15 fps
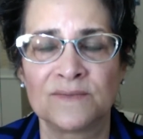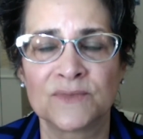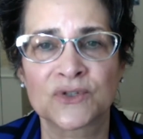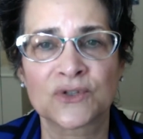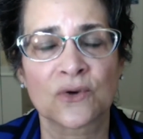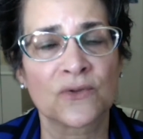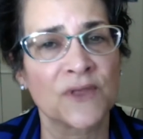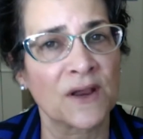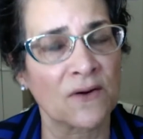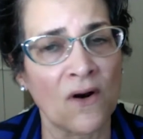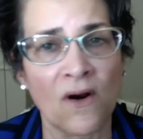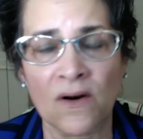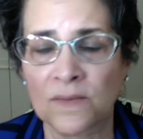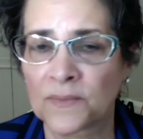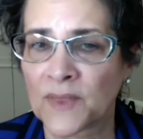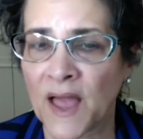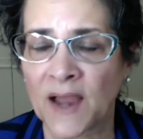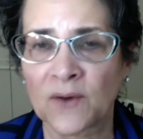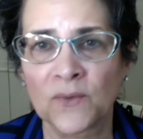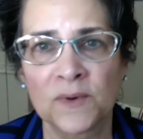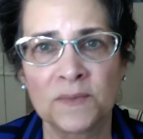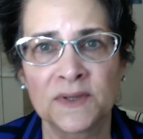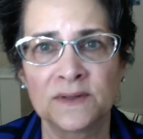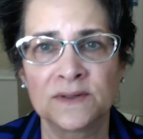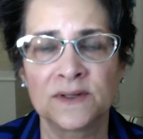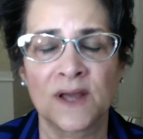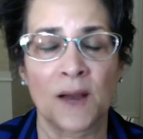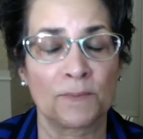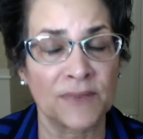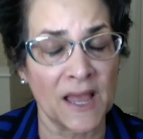So there are Black
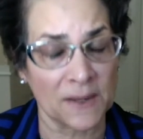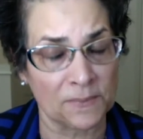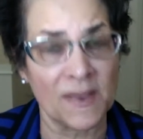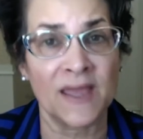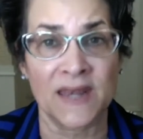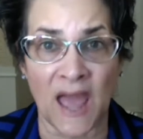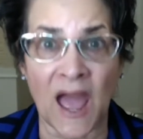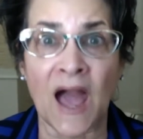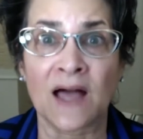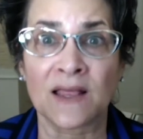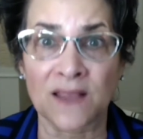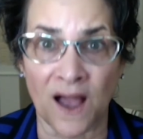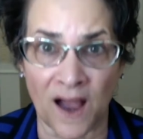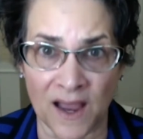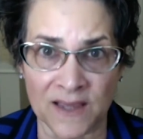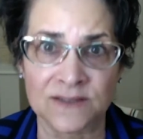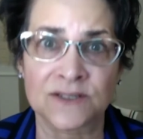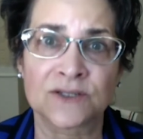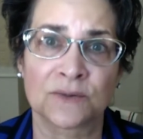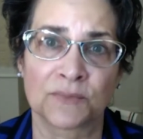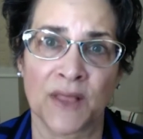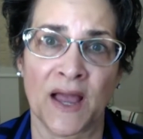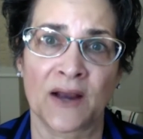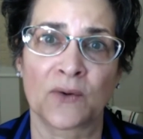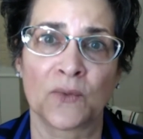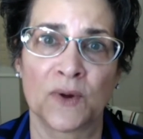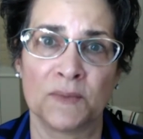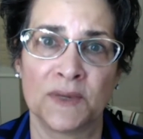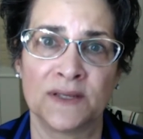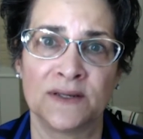women, Black men allies to Black
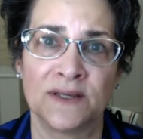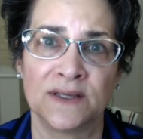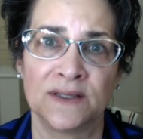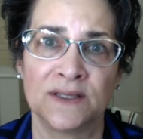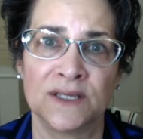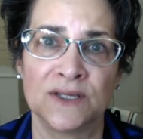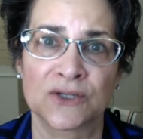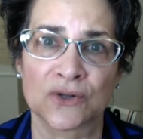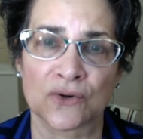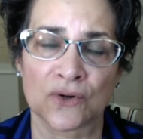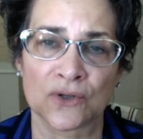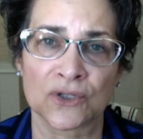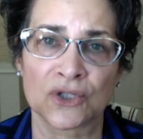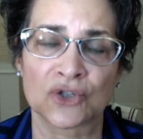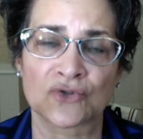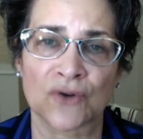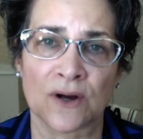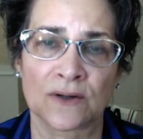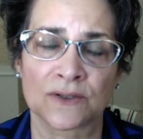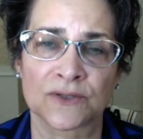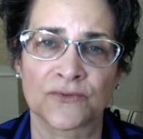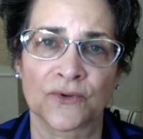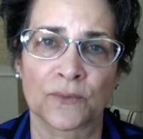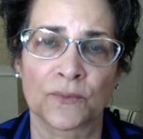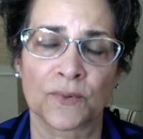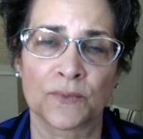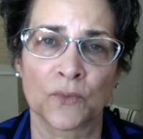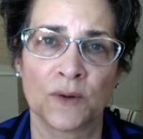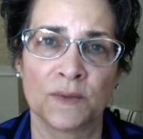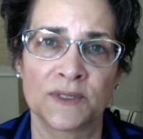women in these early struggles for
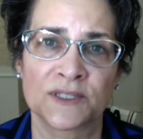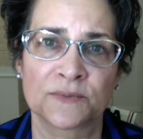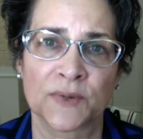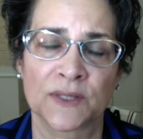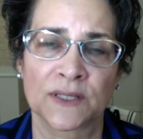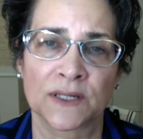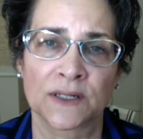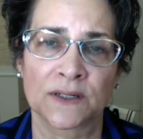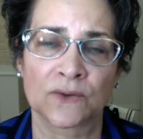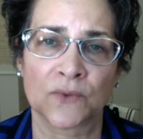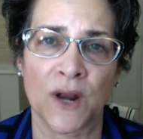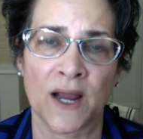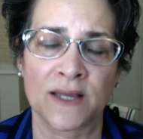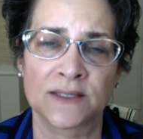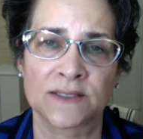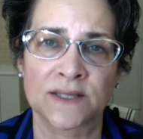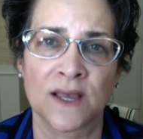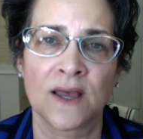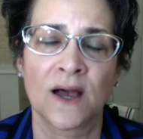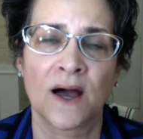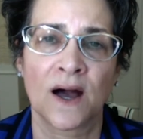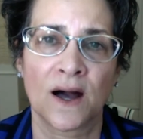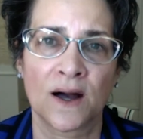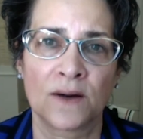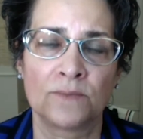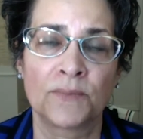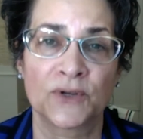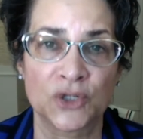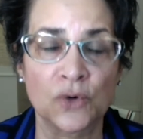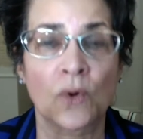women's political rights.
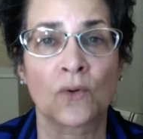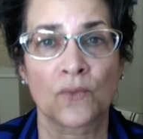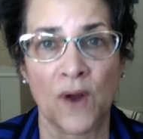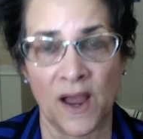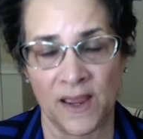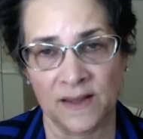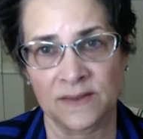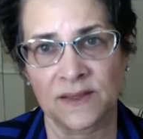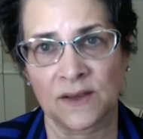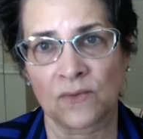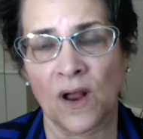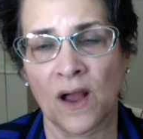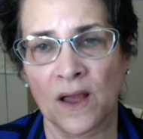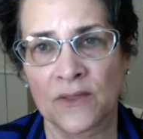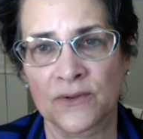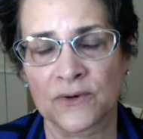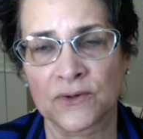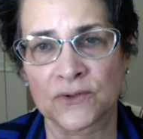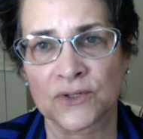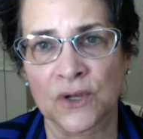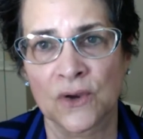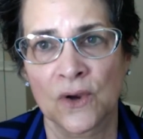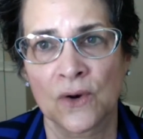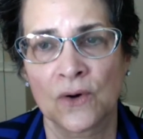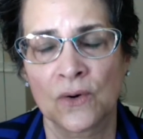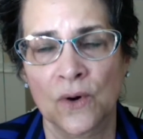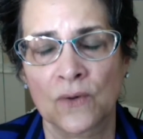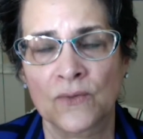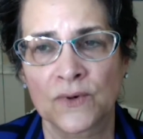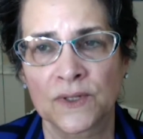But you are right. There are others
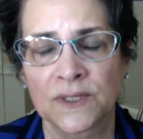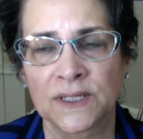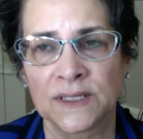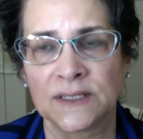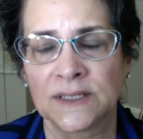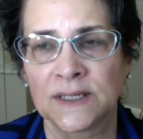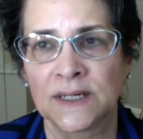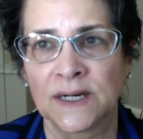who are really